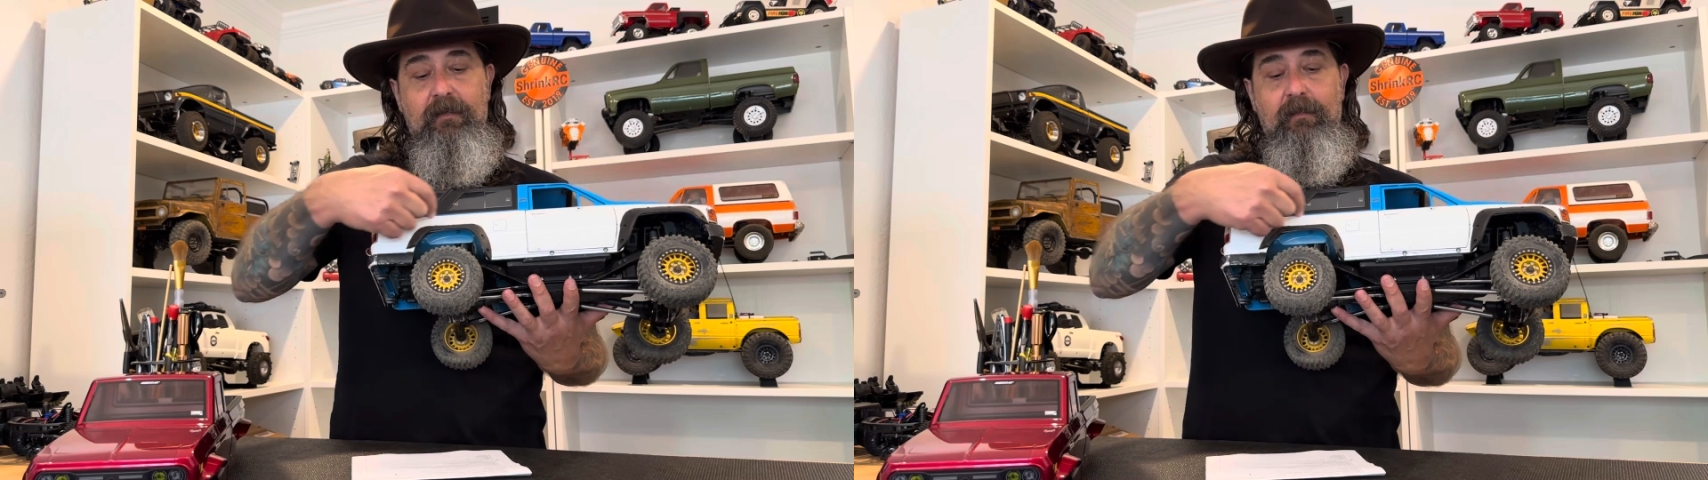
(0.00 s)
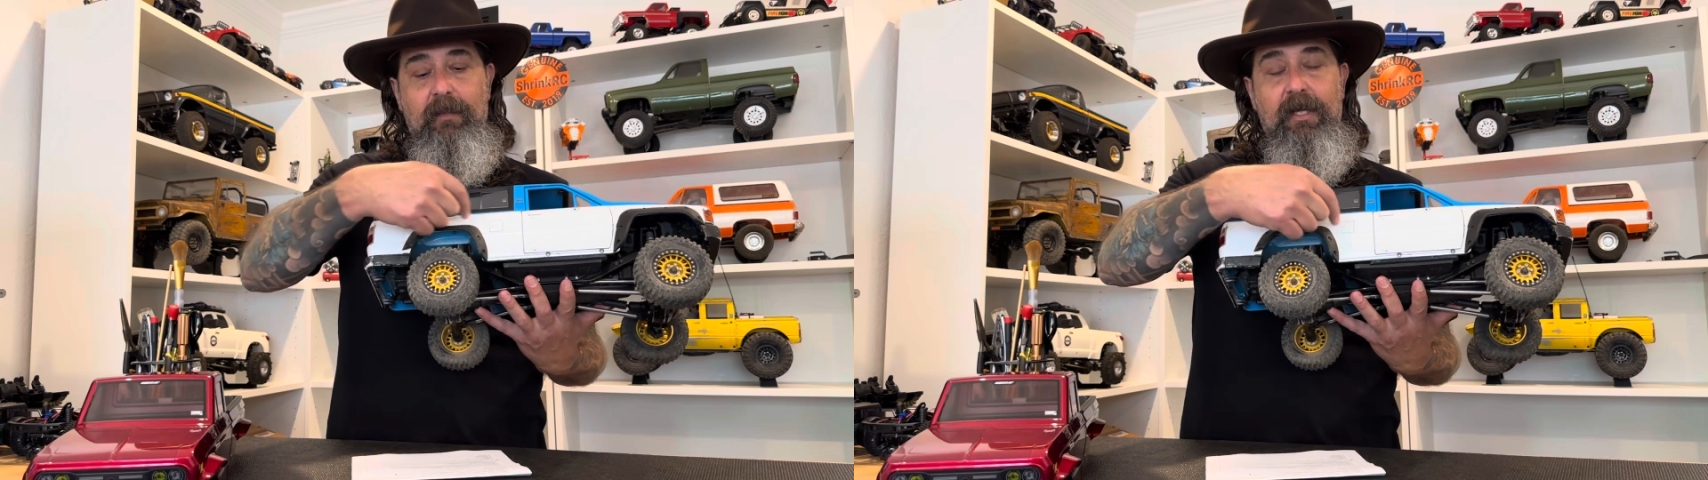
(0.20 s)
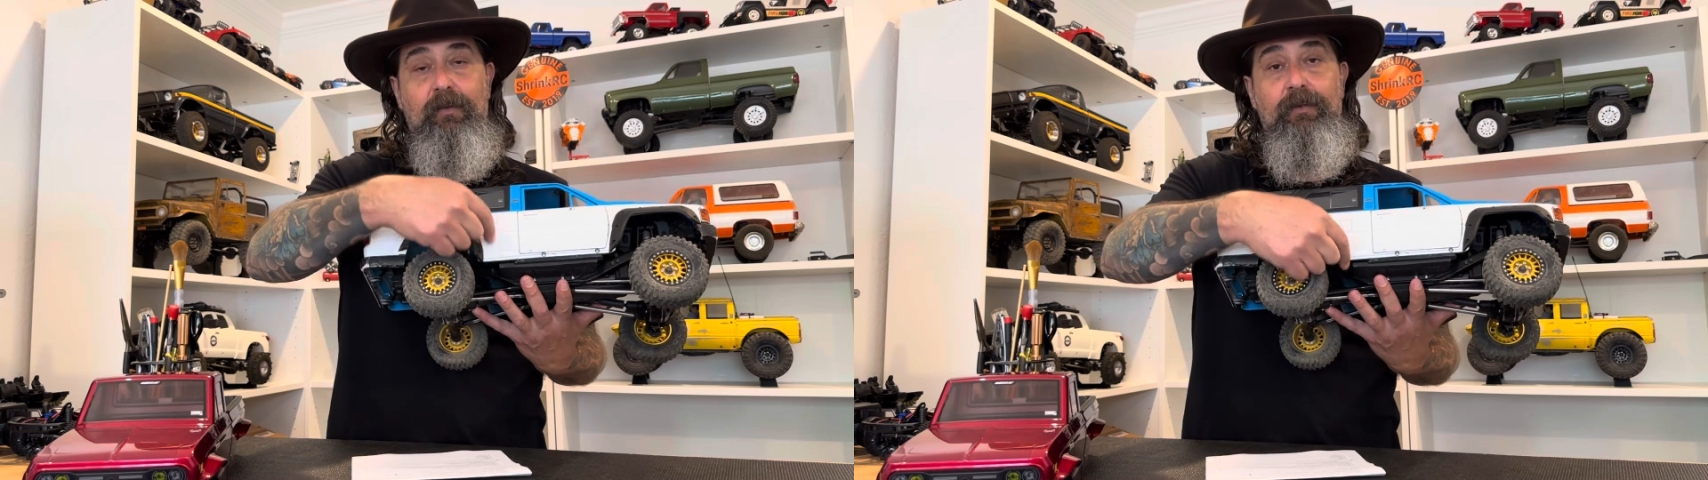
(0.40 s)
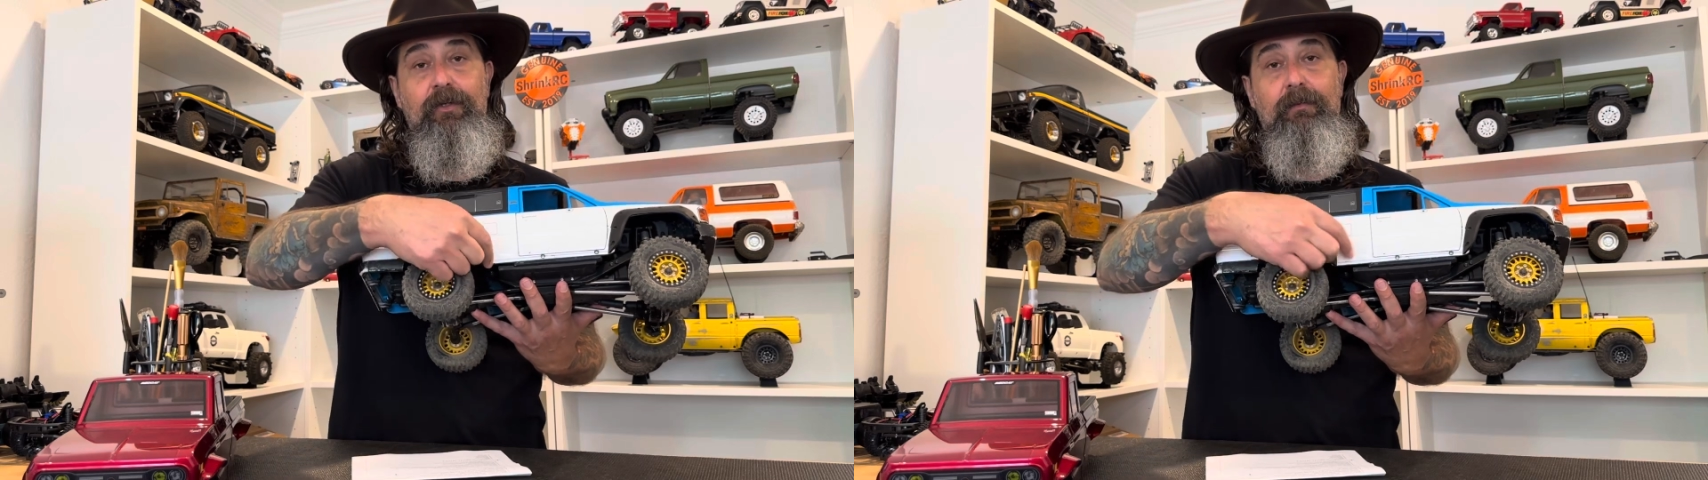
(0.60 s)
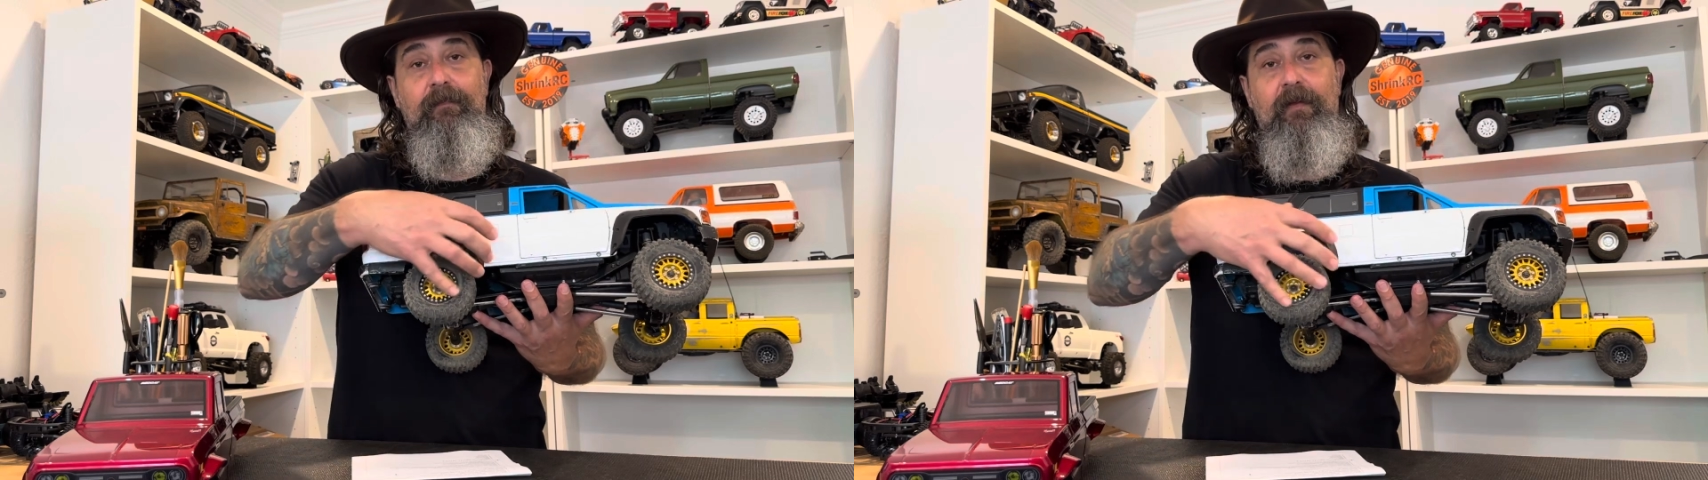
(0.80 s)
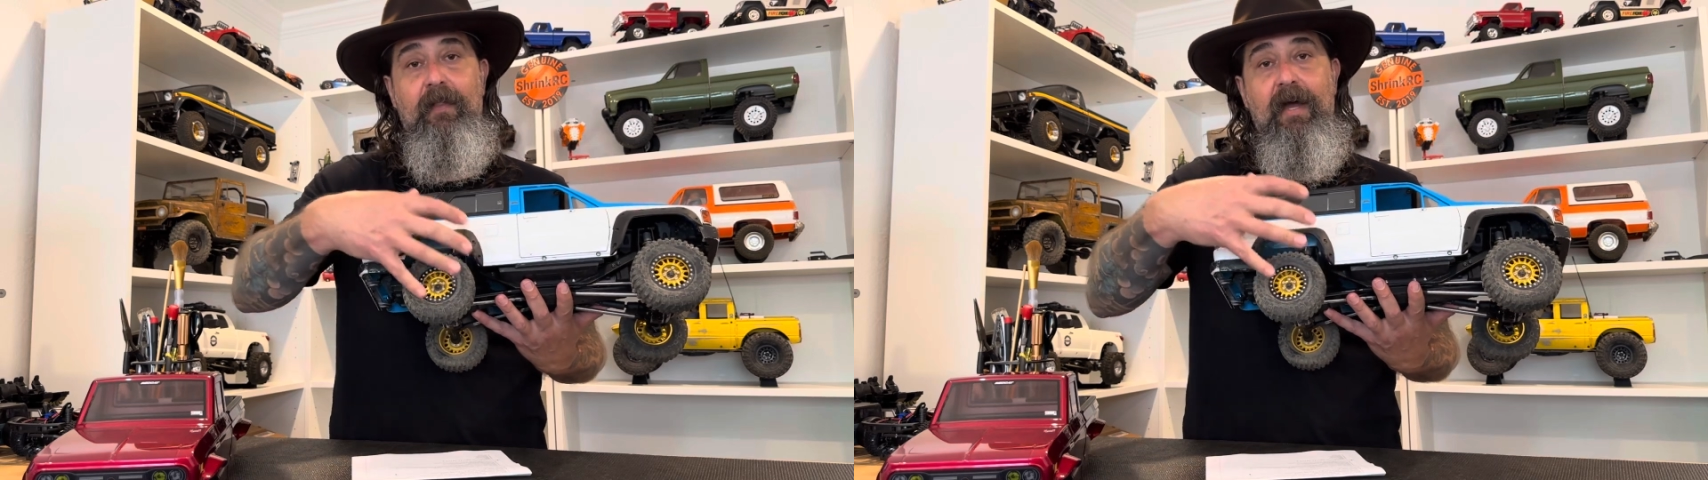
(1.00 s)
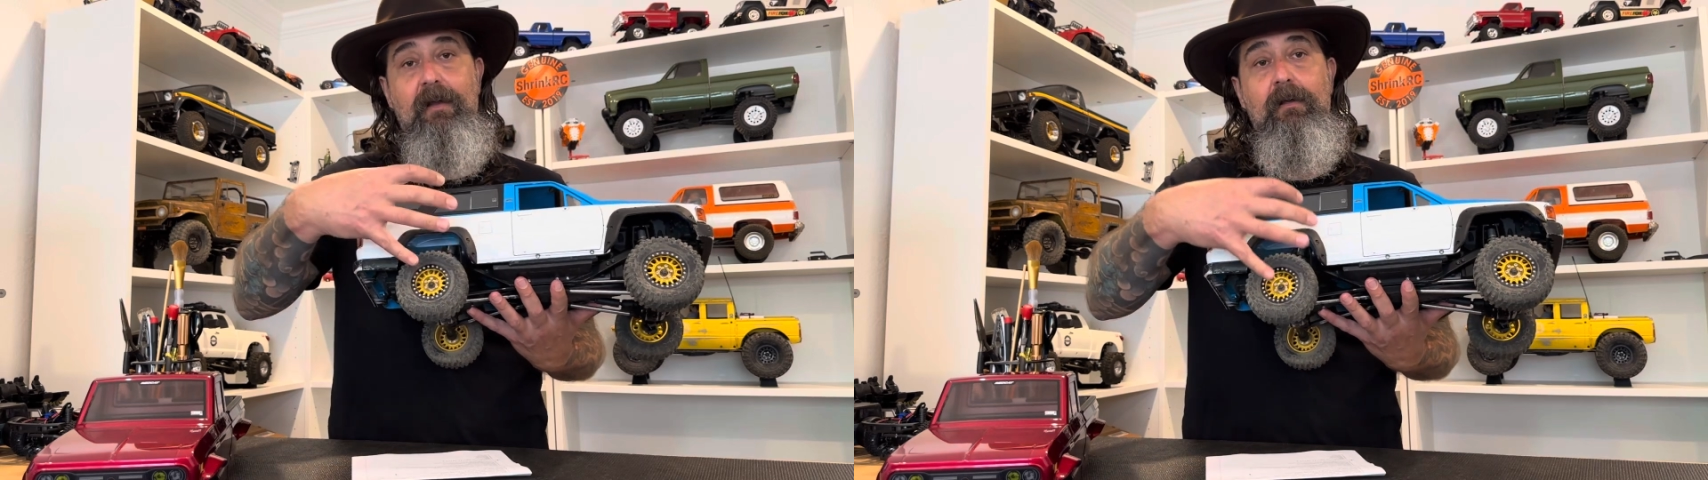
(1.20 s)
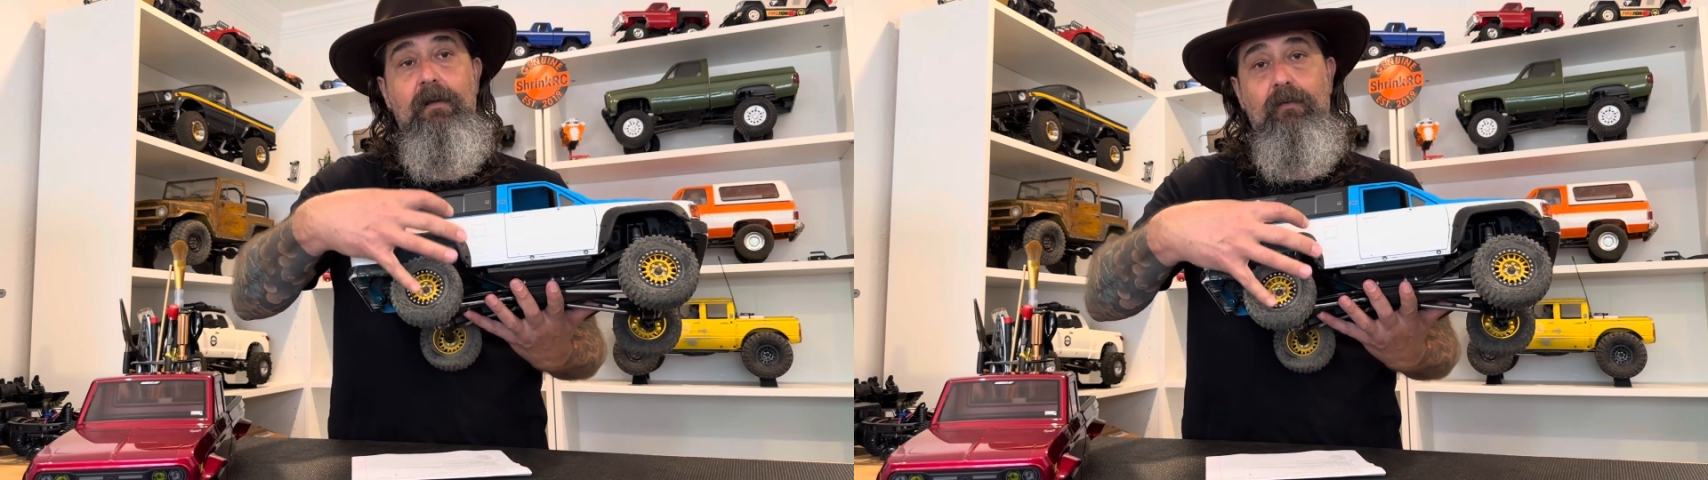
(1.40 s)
to make room for that